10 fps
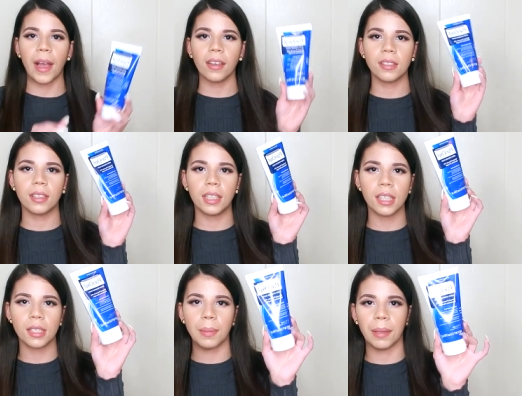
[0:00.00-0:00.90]
back to
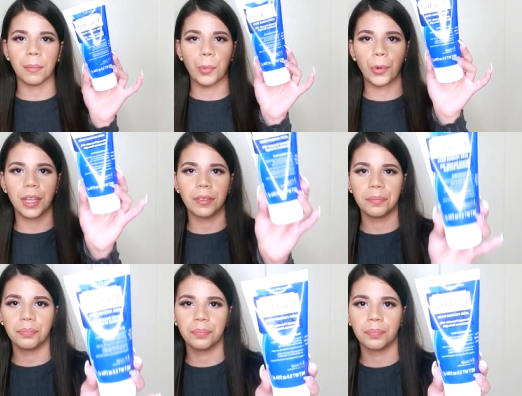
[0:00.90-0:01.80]
this baby boy
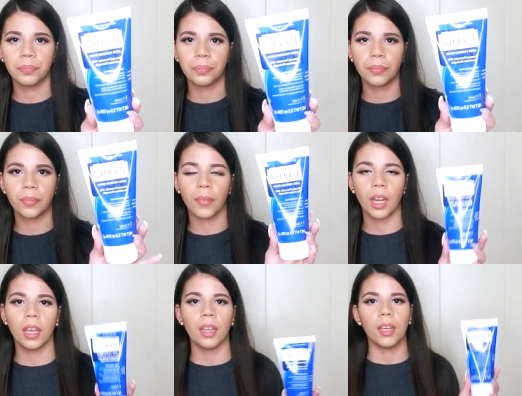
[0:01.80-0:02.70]

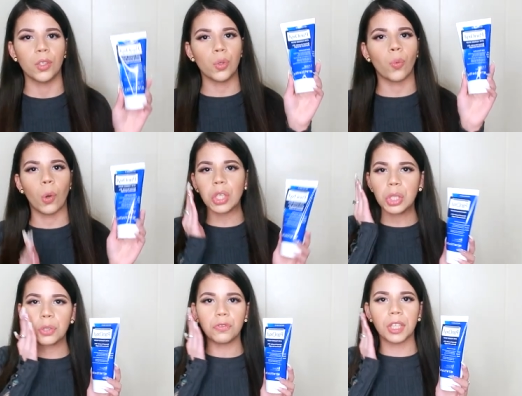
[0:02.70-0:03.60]
you
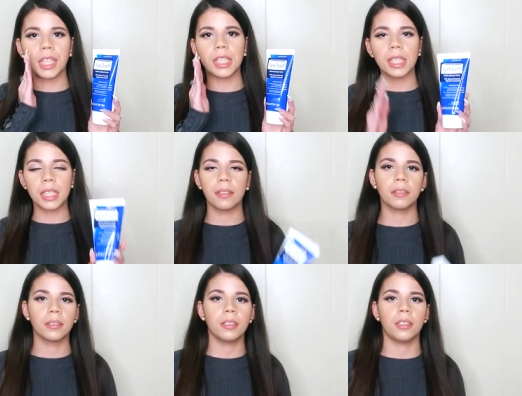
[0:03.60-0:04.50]
wash your face
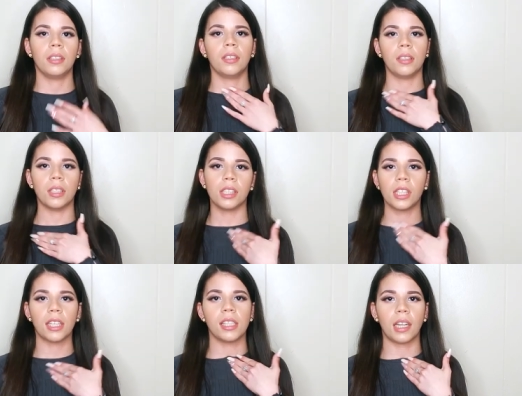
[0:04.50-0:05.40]
your
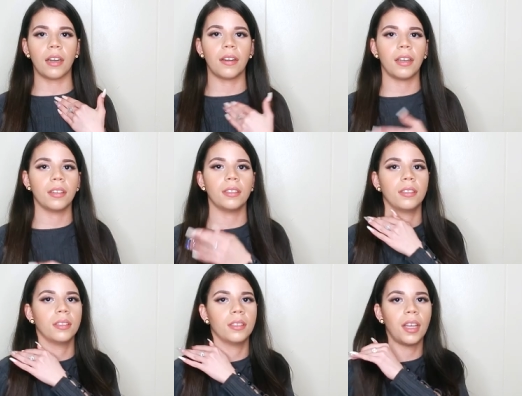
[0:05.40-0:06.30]
chest area
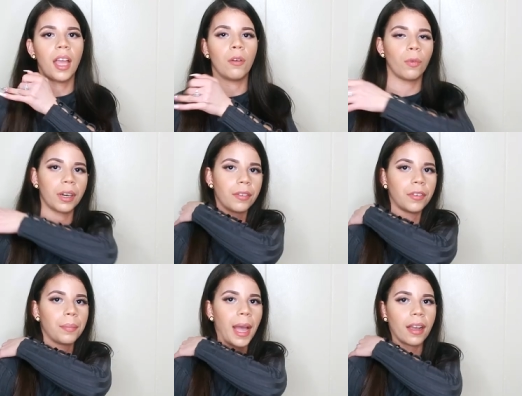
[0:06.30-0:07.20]
in
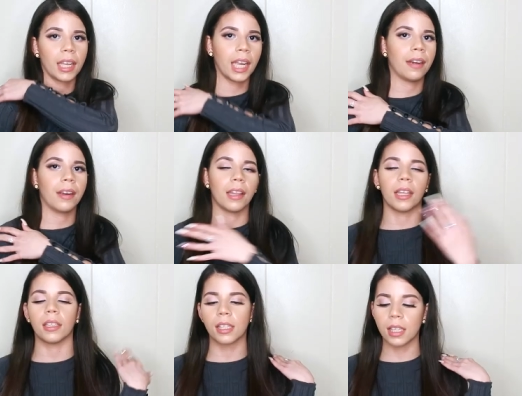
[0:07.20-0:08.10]
whatever back area
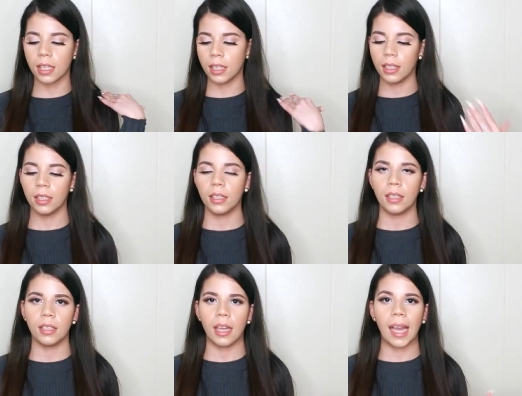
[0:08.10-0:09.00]
that's
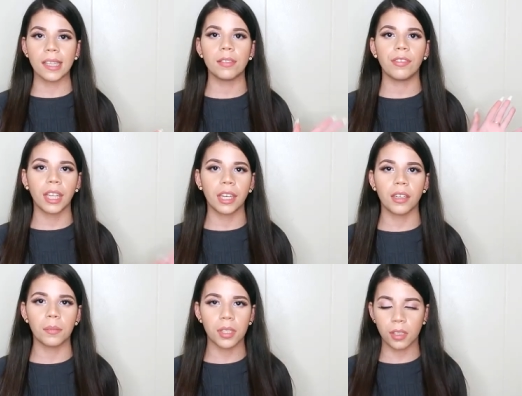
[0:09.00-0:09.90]
has
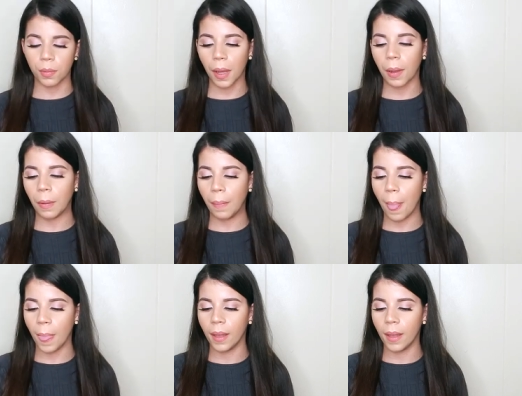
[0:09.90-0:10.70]
flare-ups as well.